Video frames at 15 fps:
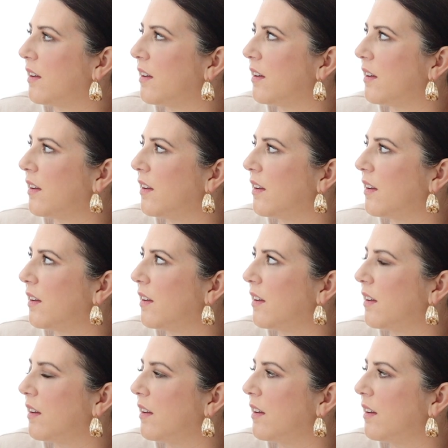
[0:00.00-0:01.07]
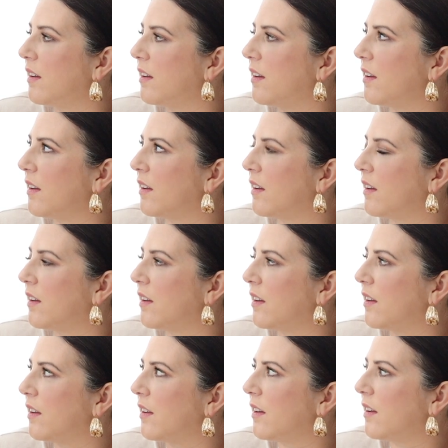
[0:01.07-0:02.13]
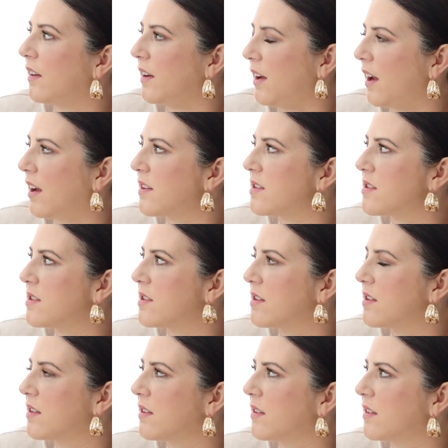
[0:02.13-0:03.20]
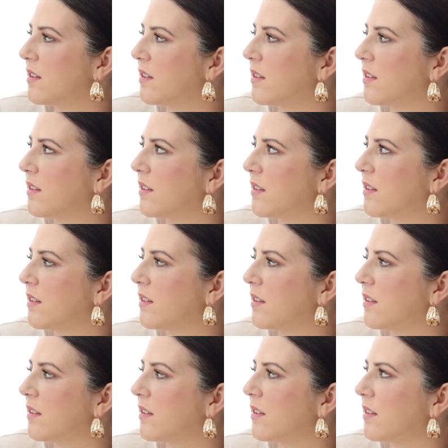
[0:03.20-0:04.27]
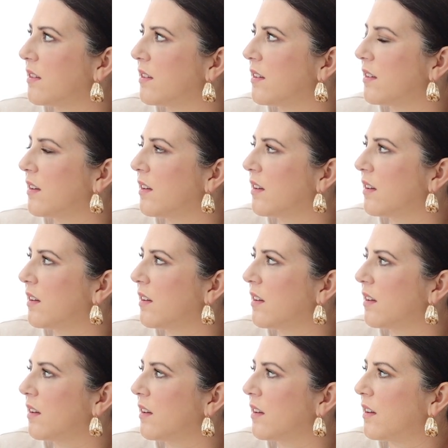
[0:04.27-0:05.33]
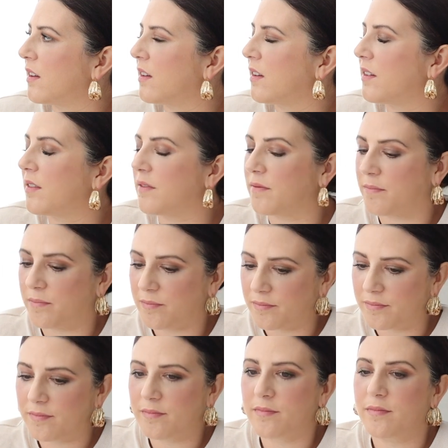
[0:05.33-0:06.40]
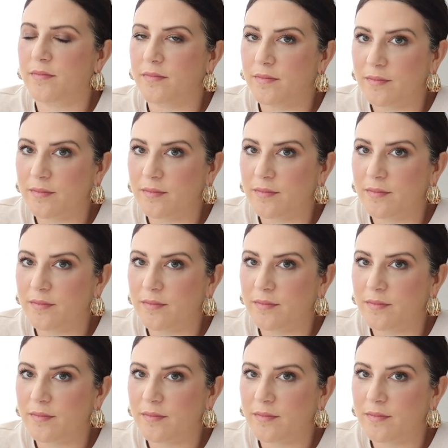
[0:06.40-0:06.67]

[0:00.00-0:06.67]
No words are spoken by the person on screen.